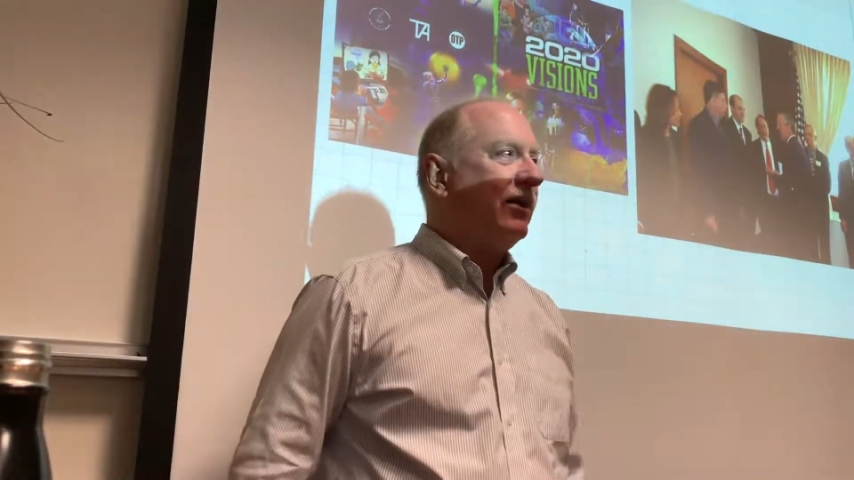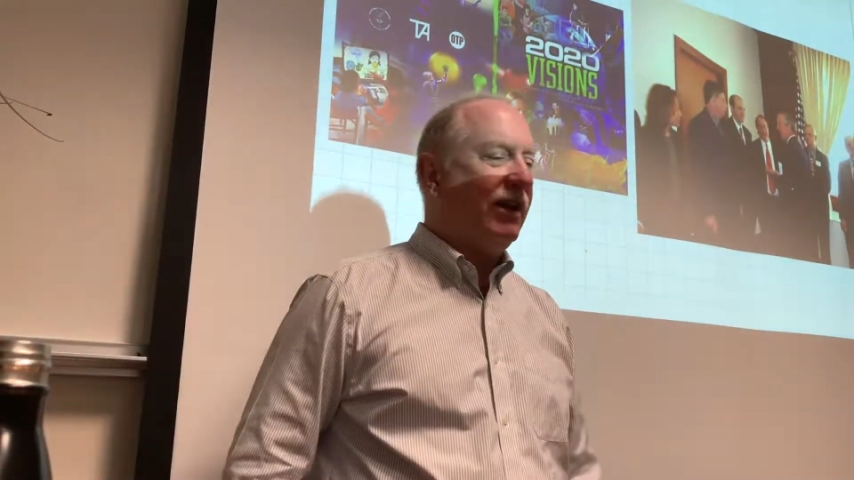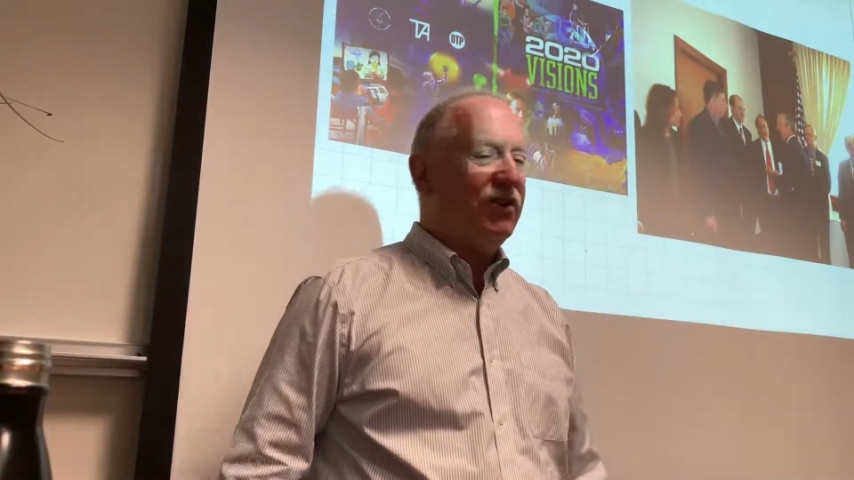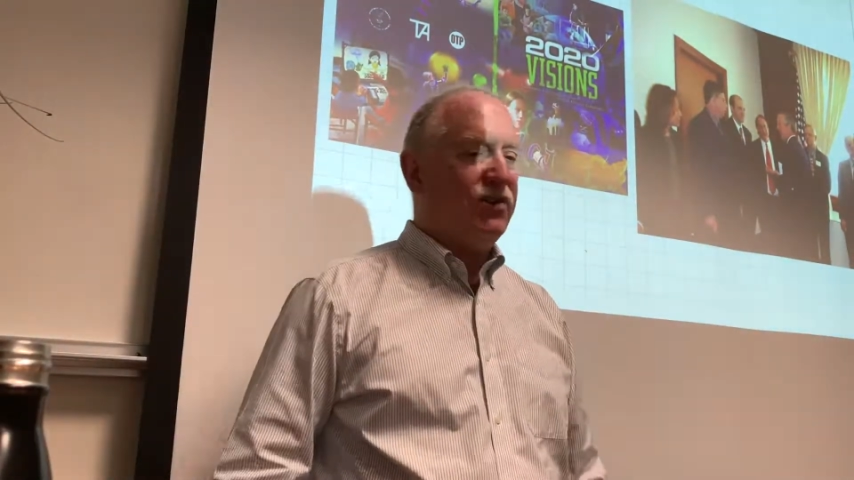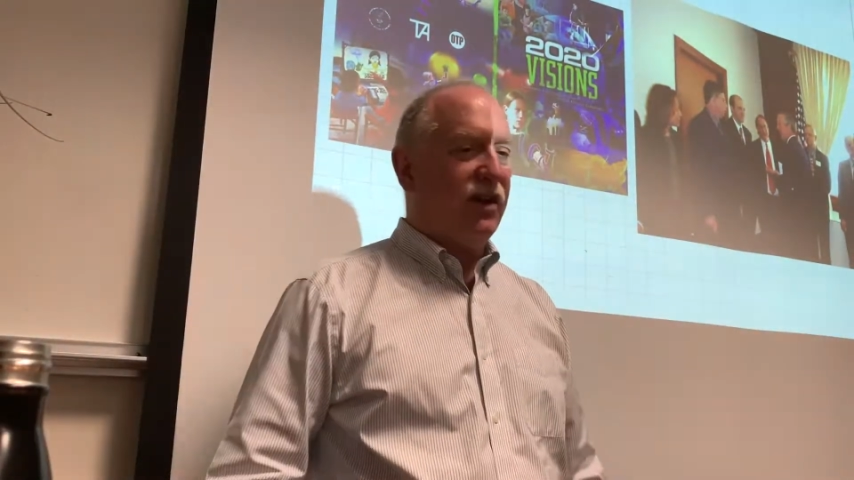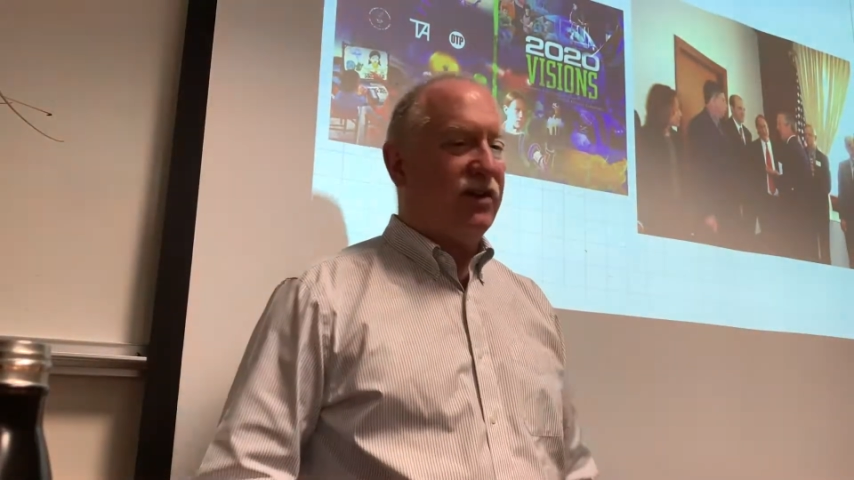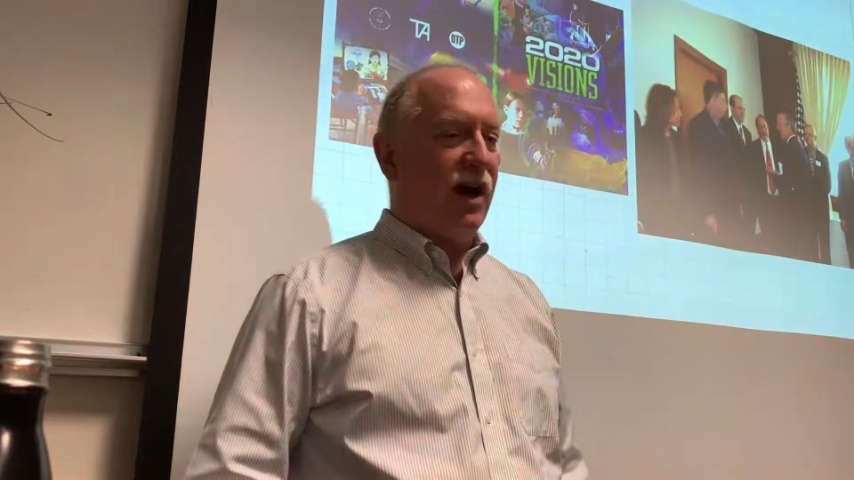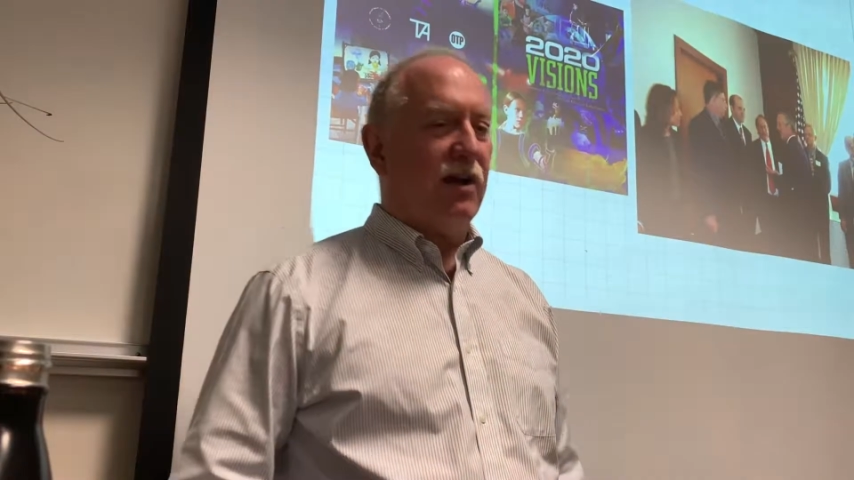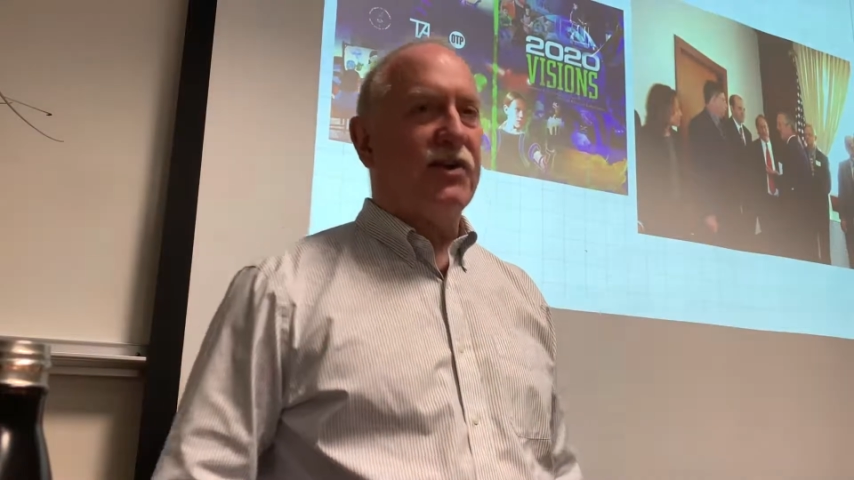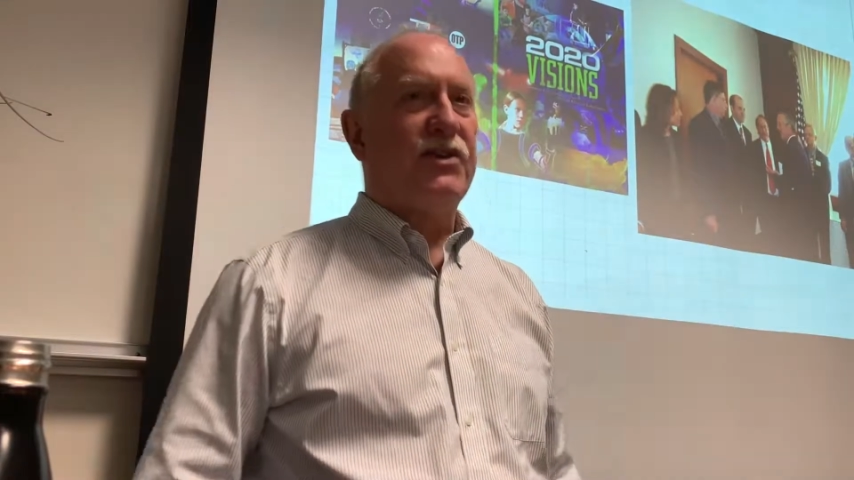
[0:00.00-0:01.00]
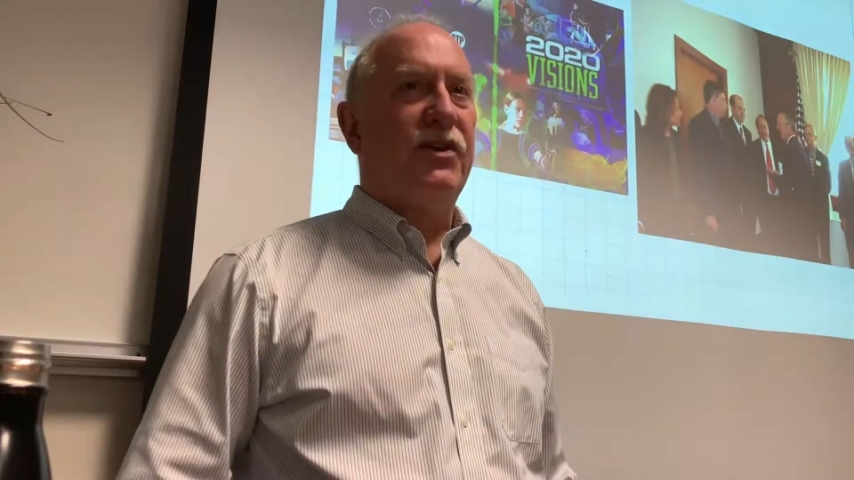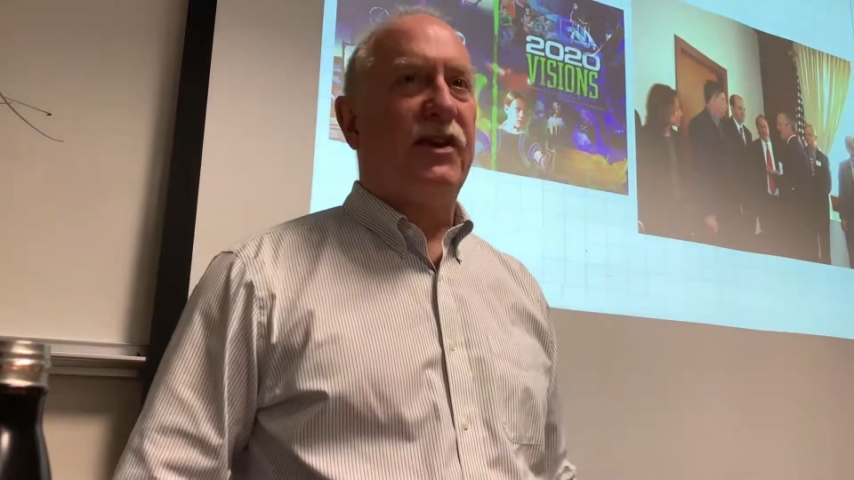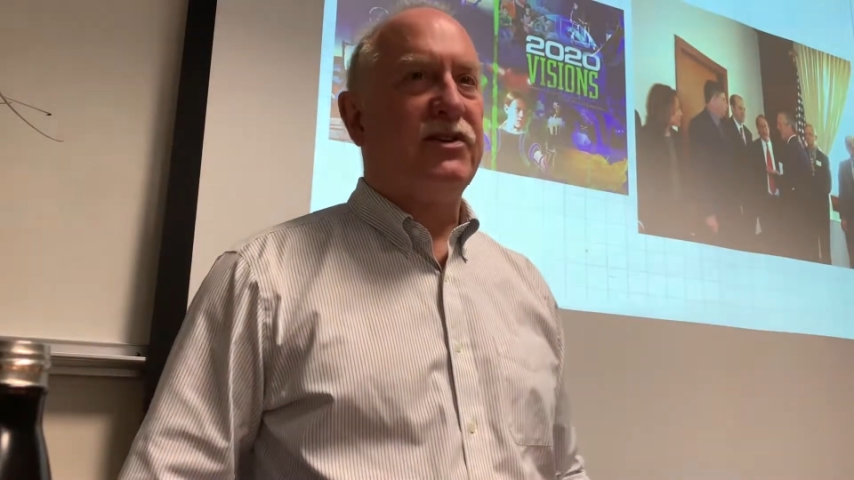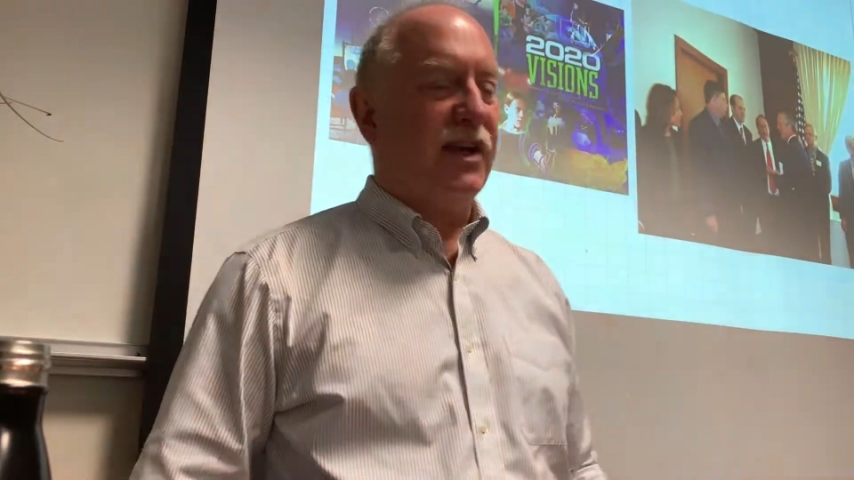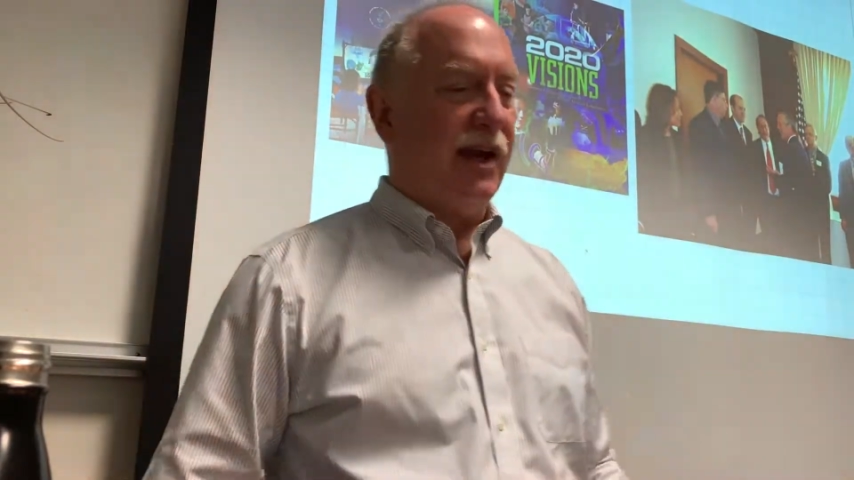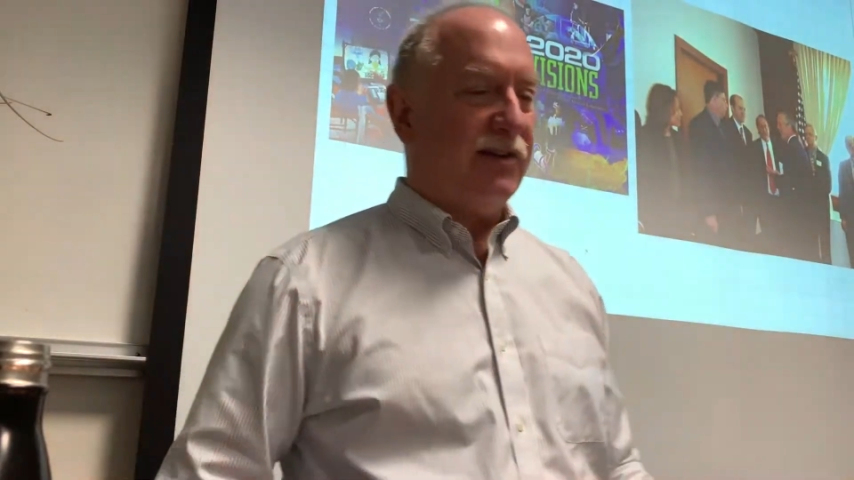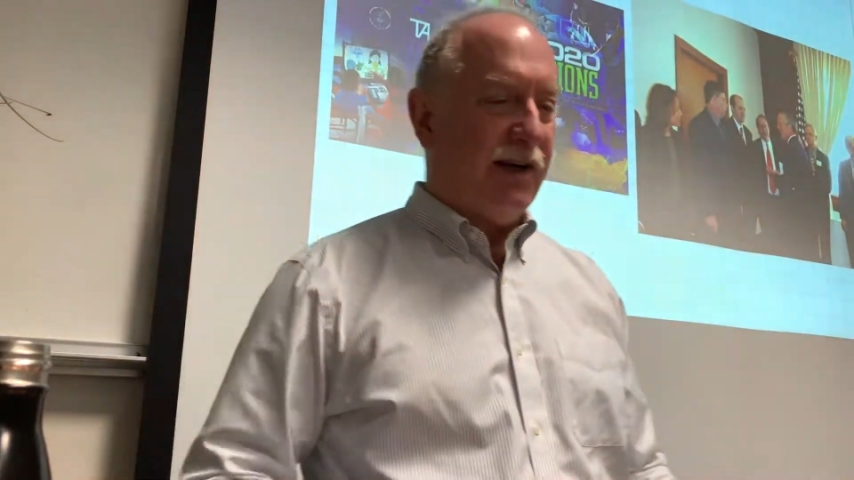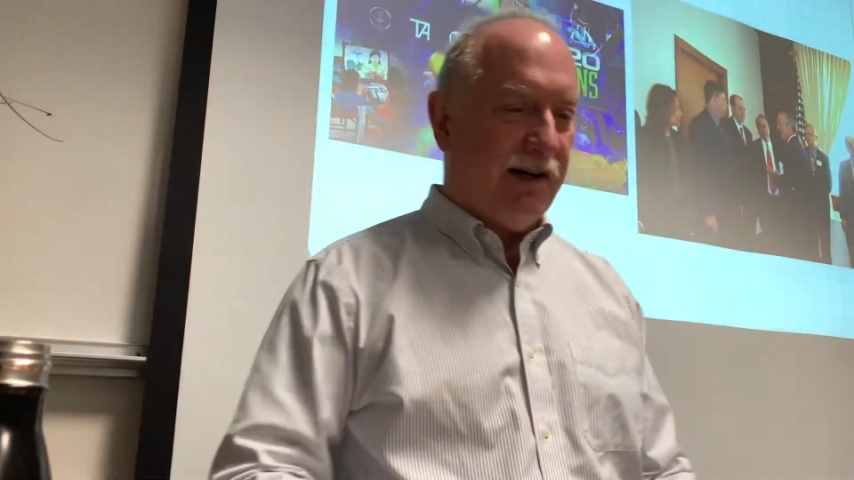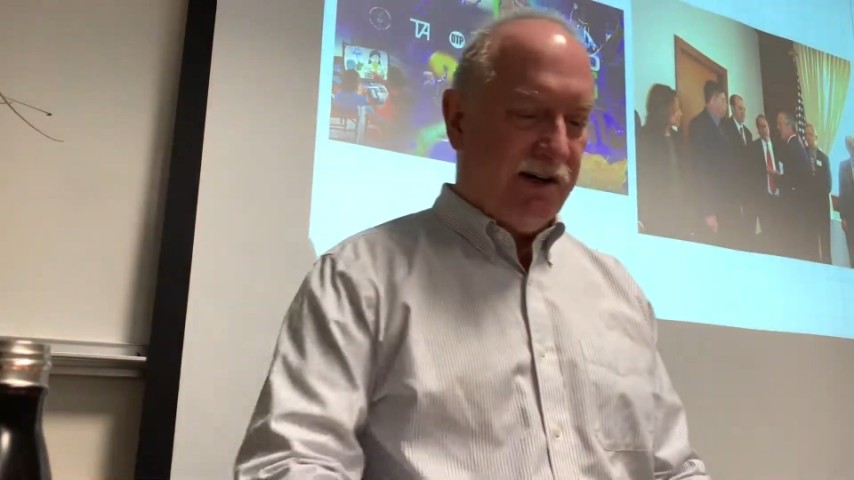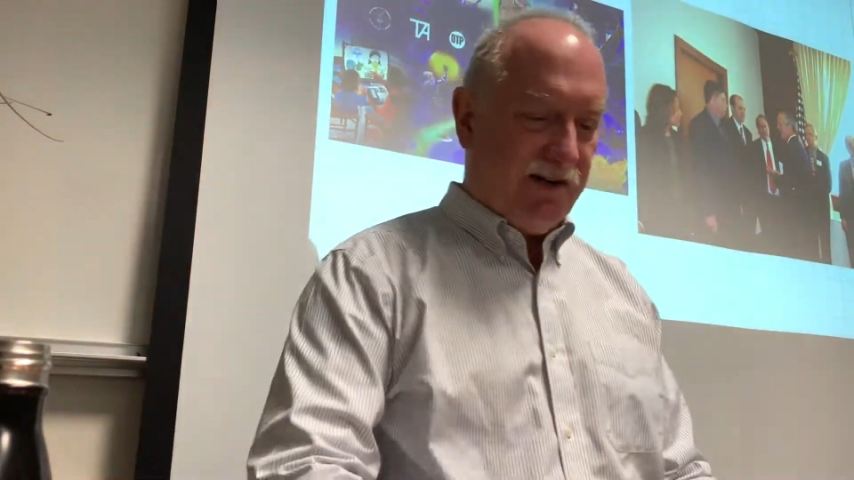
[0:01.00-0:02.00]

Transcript: interesting tunnels and things to get there.